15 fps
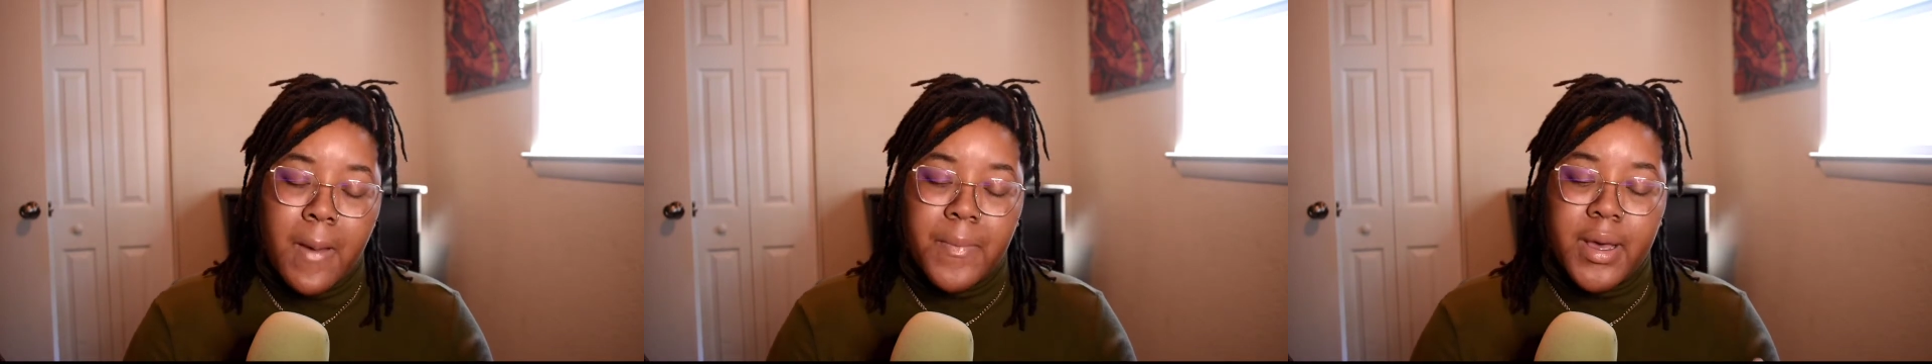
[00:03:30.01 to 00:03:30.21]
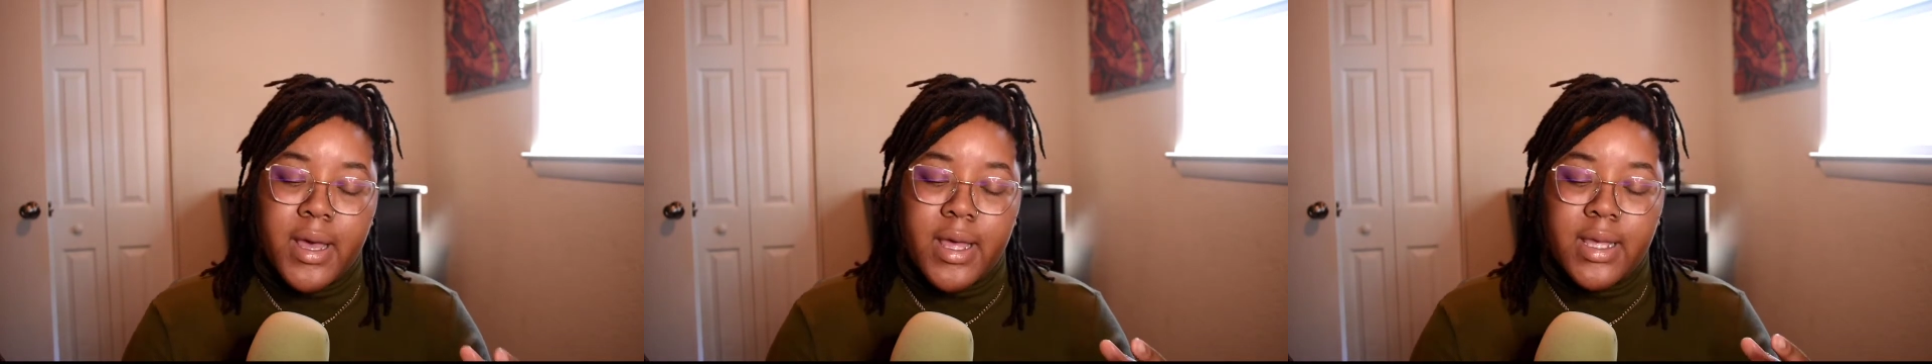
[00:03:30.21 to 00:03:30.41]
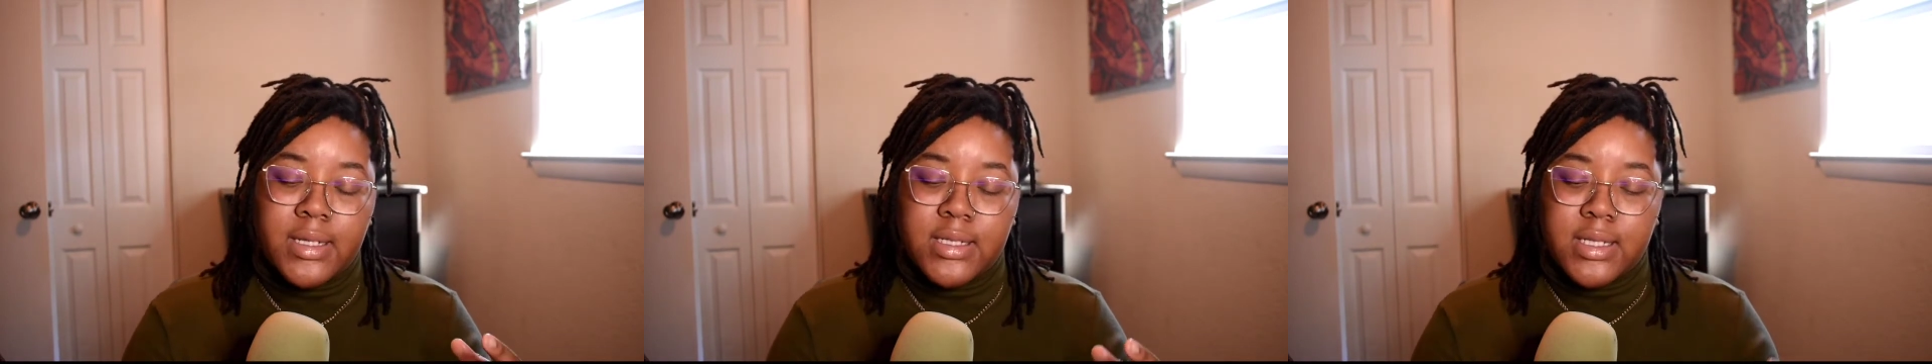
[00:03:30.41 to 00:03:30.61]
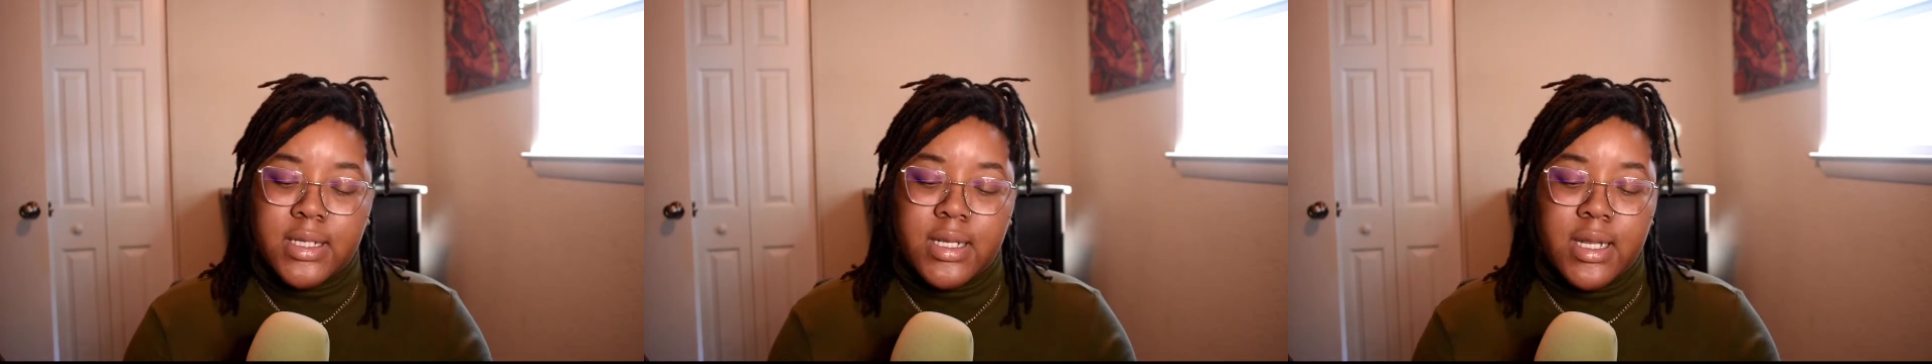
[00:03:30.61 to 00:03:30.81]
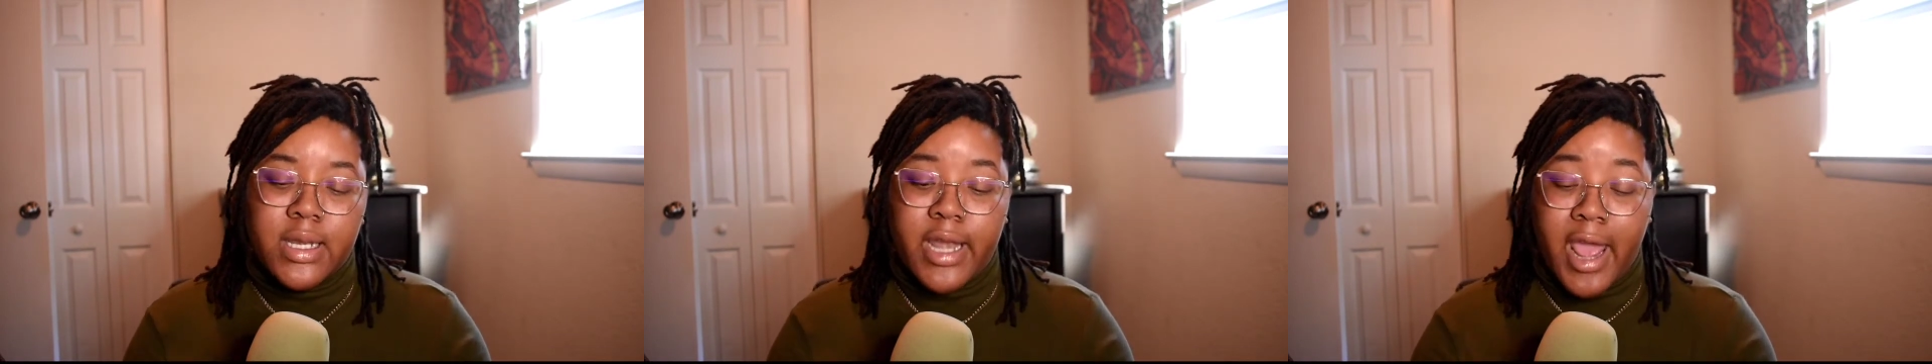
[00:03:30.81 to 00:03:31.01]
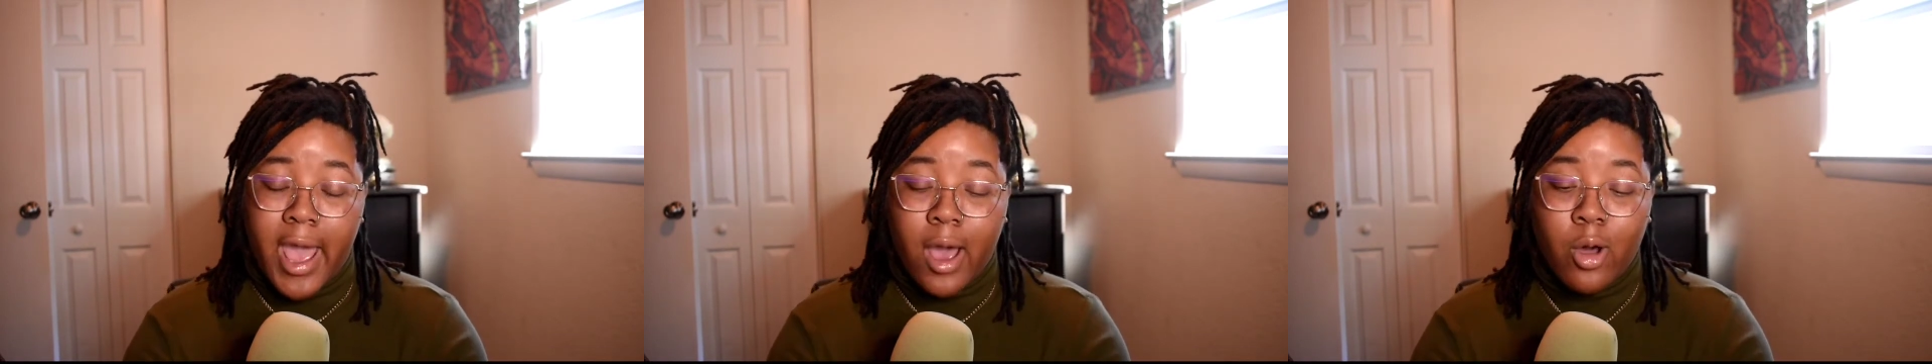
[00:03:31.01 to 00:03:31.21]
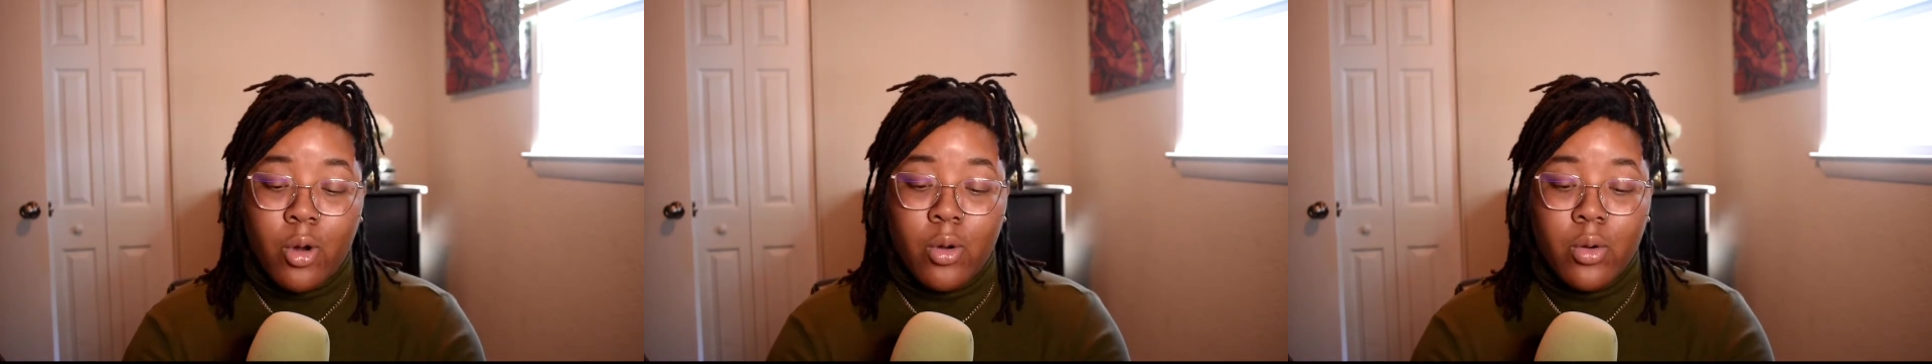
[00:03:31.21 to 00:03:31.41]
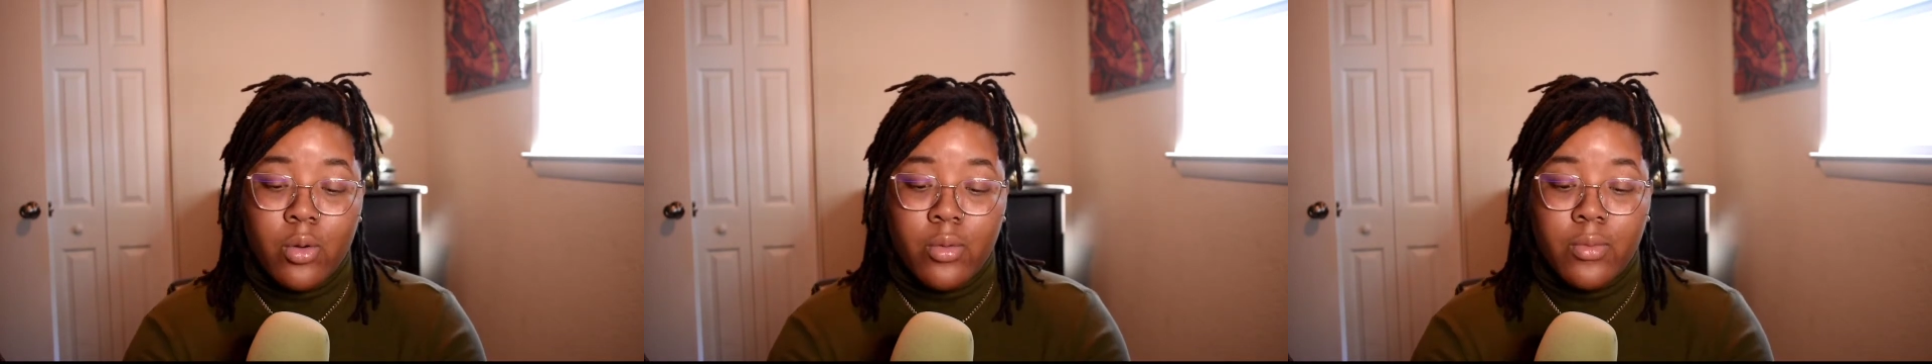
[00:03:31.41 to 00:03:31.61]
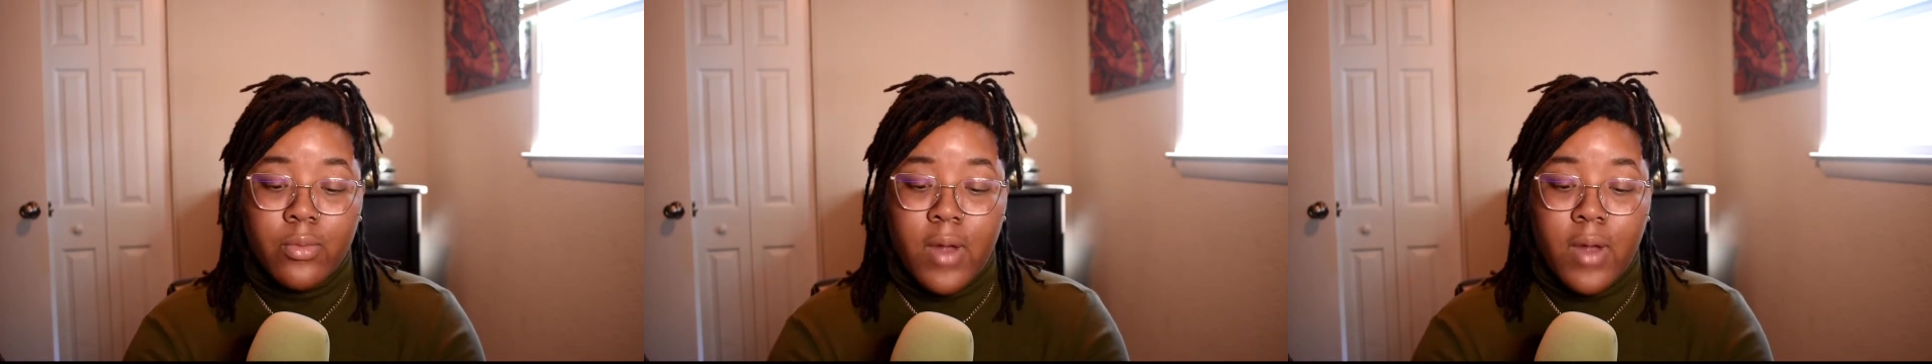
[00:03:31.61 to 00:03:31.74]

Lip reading: but now